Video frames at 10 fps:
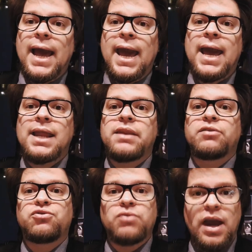
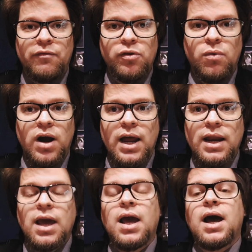And to
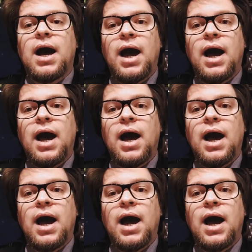everyone,